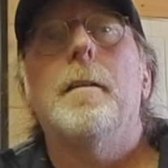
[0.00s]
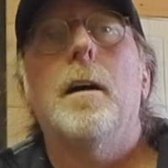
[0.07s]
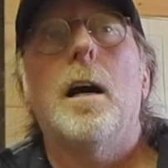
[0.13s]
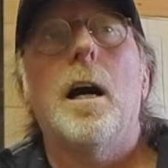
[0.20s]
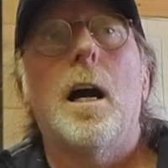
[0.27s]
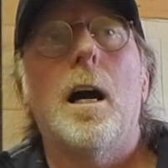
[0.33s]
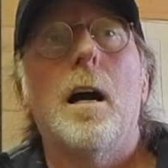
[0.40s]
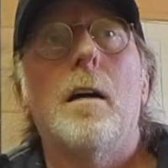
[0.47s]

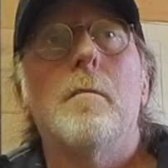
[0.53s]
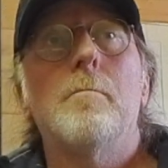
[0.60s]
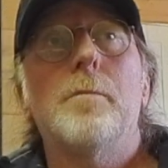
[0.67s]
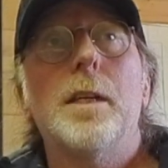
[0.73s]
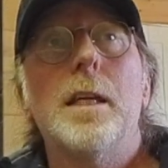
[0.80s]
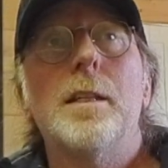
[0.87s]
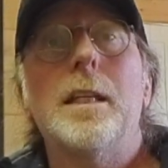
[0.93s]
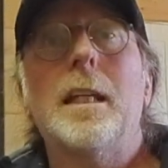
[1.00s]

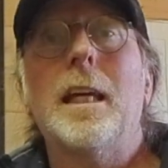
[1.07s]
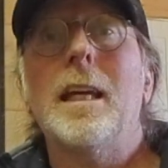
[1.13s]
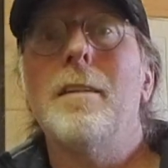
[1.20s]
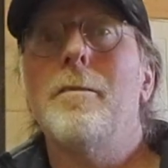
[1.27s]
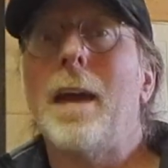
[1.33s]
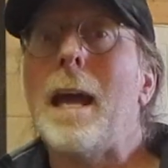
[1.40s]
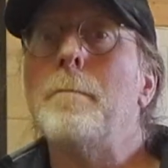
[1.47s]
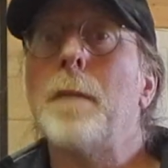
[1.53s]
In the key
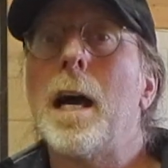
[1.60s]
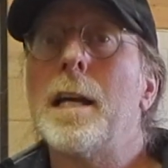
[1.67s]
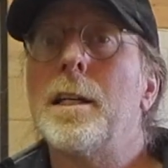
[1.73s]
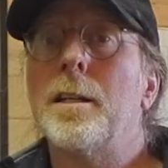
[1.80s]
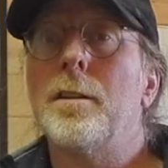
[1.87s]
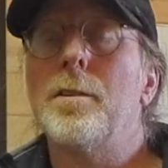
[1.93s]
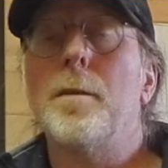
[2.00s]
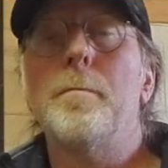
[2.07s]
of A
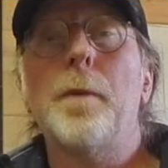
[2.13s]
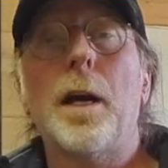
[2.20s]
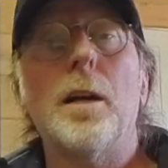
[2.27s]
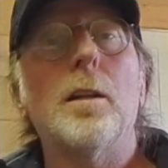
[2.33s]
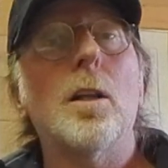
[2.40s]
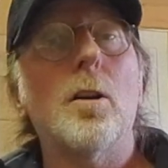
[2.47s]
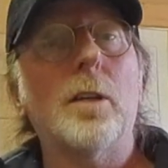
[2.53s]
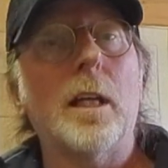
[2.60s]
minor, the
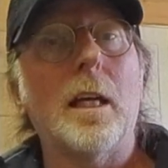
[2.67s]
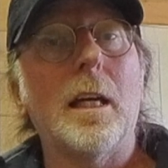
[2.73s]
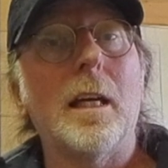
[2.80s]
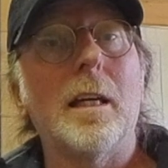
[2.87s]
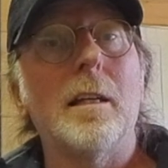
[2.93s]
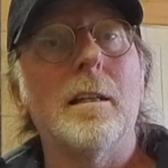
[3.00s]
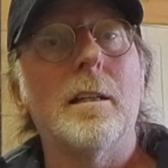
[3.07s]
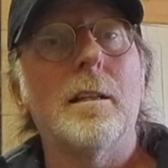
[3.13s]
parallel
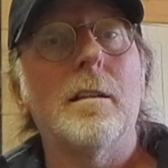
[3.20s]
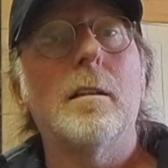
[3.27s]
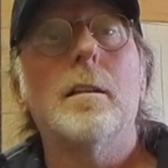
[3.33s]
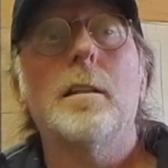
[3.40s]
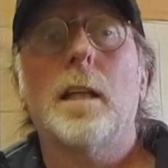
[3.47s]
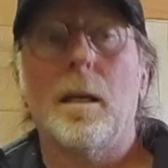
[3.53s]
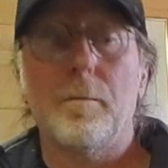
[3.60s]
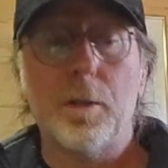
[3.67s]
key,
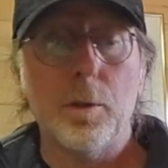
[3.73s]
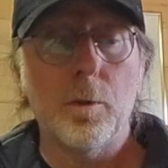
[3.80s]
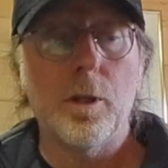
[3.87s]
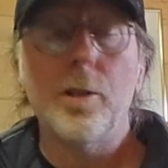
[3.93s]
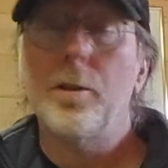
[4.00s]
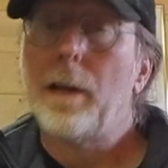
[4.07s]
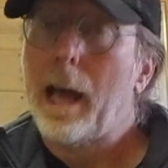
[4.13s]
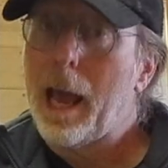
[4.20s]
keep the
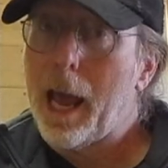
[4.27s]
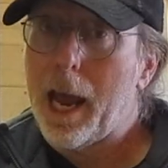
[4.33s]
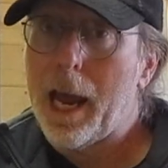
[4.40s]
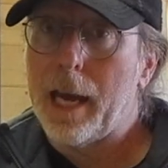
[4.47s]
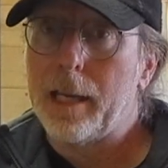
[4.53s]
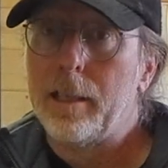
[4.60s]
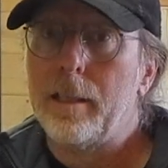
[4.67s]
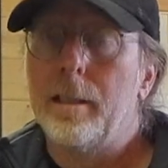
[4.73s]
root,
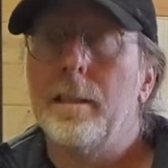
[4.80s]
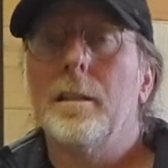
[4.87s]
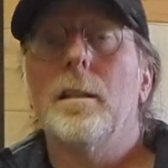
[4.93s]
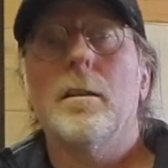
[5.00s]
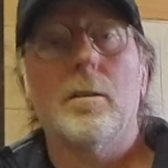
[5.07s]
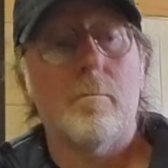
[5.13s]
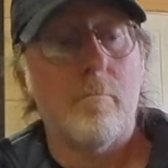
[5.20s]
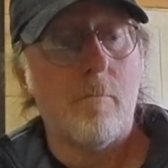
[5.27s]
A,
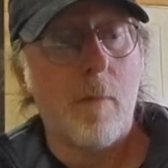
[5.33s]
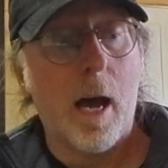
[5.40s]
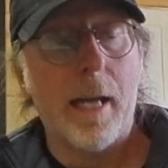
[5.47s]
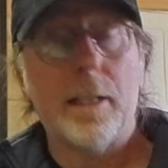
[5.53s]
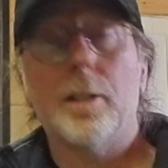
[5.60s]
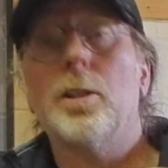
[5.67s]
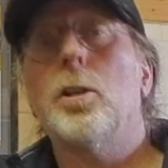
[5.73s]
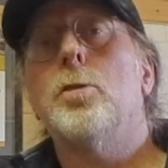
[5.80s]

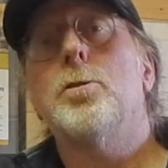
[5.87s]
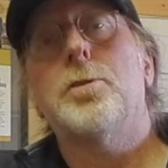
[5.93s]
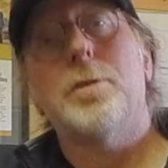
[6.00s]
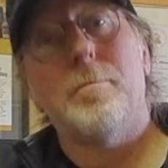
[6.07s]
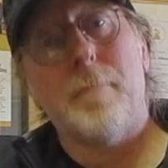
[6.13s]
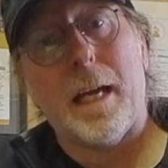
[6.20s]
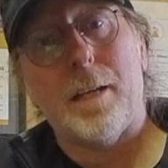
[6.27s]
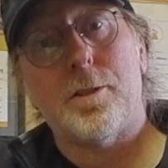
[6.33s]
minor goes to
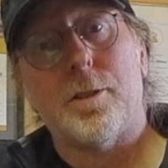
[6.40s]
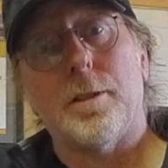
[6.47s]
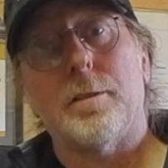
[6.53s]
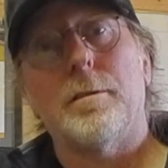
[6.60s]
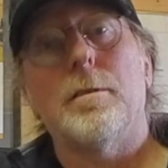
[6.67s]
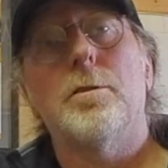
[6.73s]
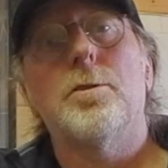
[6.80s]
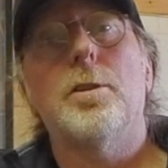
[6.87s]
major.
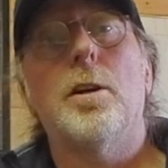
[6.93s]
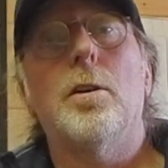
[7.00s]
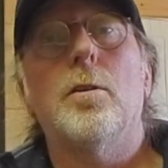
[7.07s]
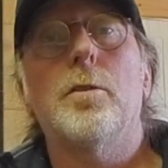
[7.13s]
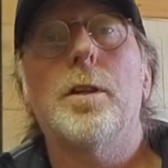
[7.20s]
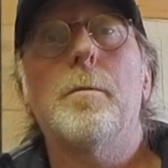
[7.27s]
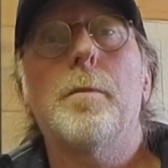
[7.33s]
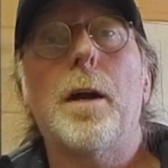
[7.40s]
So
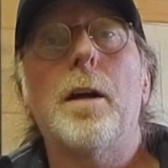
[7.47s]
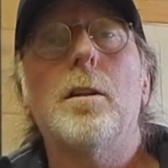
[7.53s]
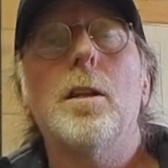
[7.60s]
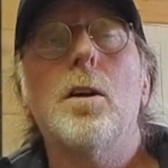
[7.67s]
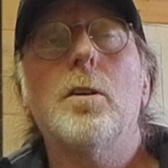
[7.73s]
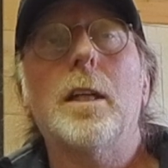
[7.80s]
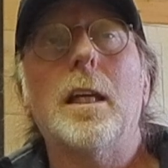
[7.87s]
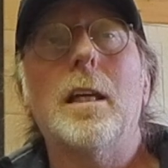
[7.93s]
the
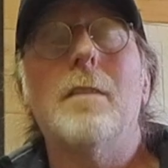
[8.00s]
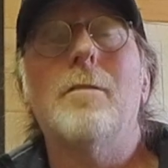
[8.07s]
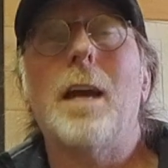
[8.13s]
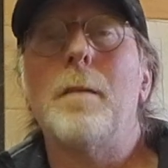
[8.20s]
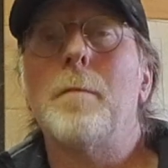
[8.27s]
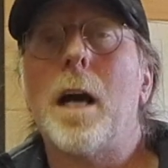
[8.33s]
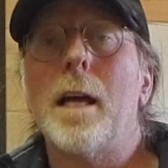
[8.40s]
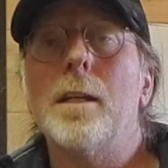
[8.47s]
parallel key of A
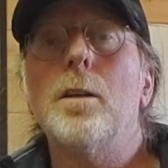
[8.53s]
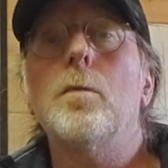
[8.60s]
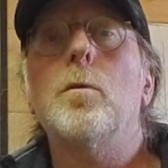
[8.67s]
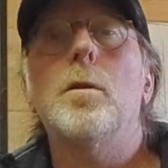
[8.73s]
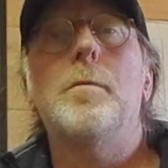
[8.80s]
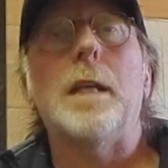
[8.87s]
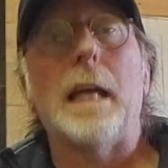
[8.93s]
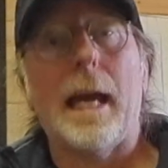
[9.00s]
minor
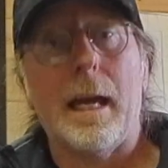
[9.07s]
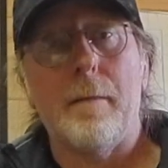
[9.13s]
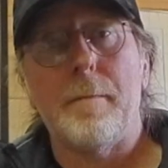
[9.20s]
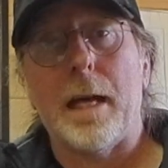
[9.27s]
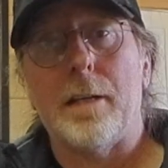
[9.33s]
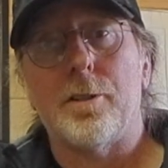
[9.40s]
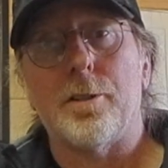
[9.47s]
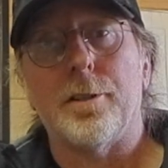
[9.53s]
would be A
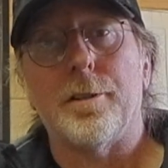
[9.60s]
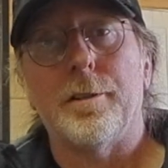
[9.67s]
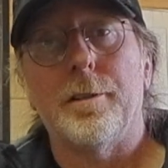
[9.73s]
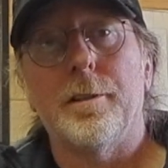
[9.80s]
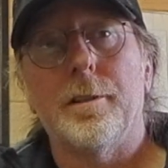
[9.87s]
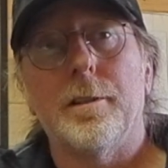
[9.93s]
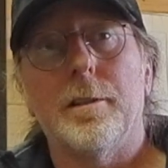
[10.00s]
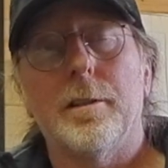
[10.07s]
major.
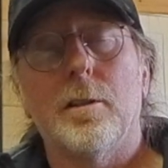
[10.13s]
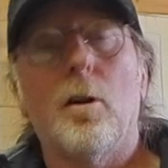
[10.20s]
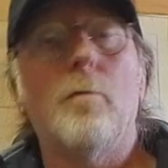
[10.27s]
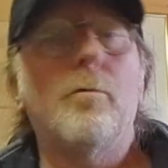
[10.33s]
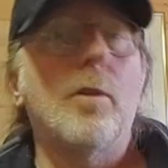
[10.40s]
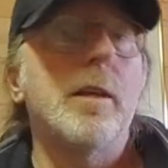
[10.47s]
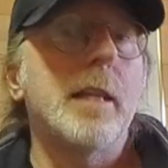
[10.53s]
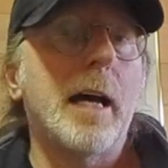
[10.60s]

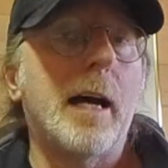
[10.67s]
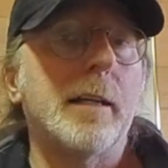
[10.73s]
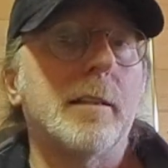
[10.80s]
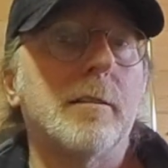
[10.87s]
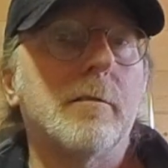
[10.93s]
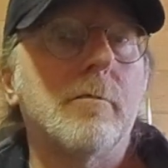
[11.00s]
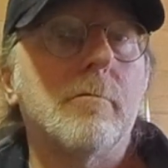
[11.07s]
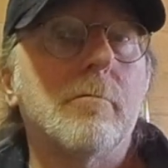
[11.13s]
Hopefully that
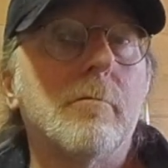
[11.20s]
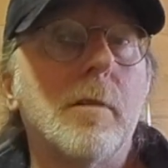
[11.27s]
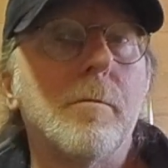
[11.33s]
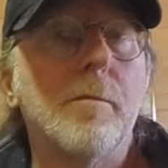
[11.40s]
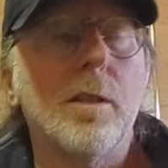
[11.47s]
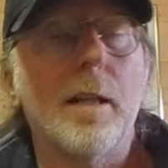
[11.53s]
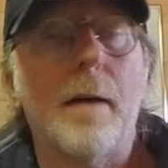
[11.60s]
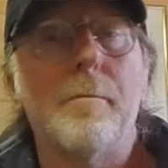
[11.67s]

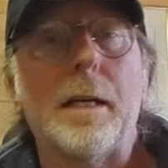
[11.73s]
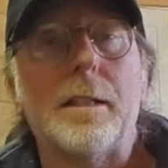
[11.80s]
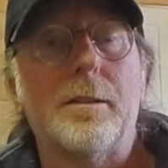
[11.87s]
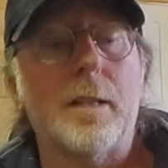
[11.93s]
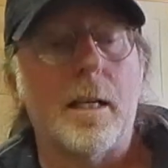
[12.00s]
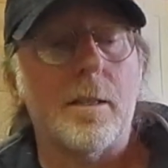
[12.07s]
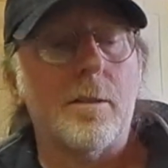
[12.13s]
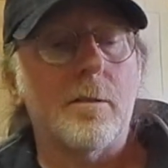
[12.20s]
makes
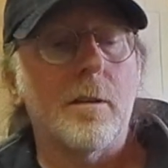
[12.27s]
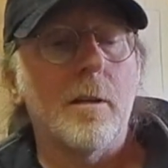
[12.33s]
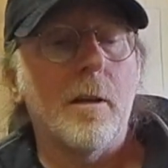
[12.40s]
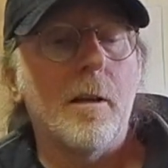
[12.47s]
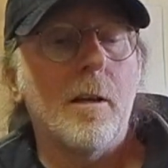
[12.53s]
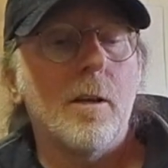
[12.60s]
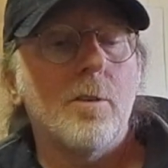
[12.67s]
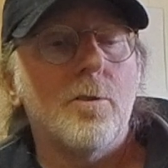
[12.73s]
sense.
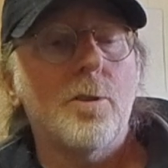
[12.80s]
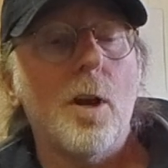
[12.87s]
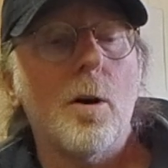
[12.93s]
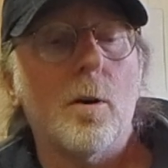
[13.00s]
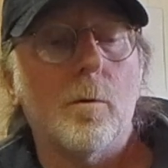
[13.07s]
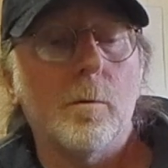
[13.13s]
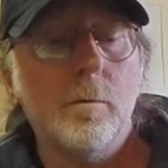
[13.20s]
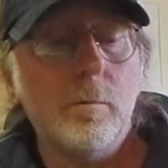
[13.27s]

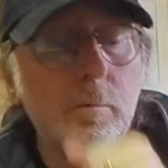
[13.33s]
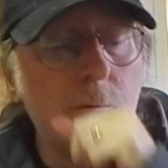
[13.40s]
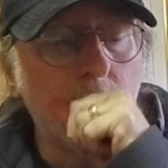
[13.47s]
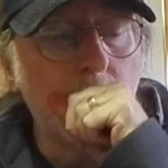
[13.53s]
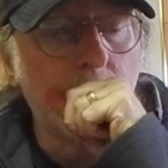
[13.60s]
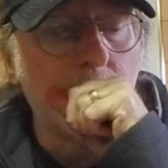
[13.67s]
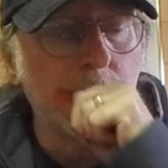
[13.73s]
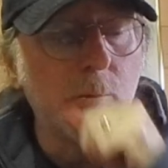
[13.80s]
So
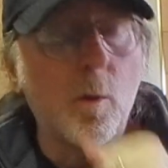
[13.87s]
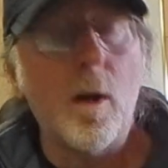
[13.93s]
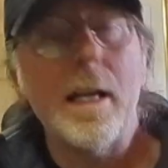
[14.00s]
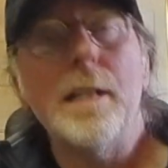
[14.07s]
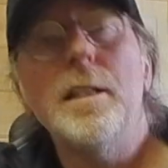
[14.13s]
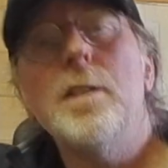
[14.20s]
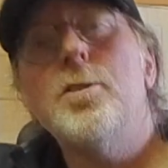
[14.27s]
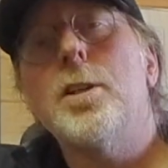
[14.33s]
what I
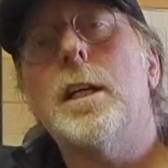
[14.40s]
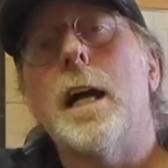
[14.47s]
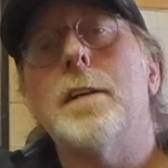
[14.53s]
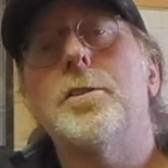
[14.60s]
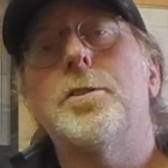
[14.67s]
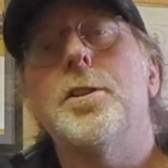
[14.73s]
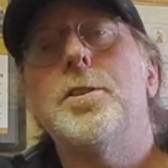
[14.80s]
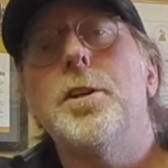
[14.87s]
need you
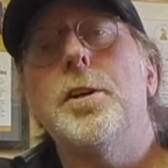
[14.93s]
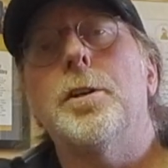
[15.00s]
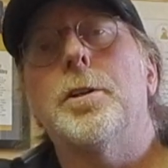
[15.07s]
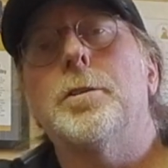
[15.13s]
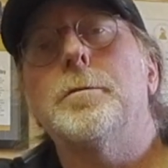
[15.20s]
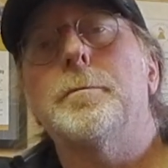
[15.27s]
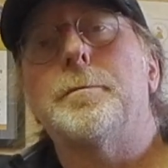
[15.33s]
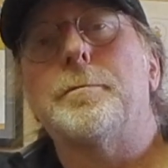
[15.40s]
guys to do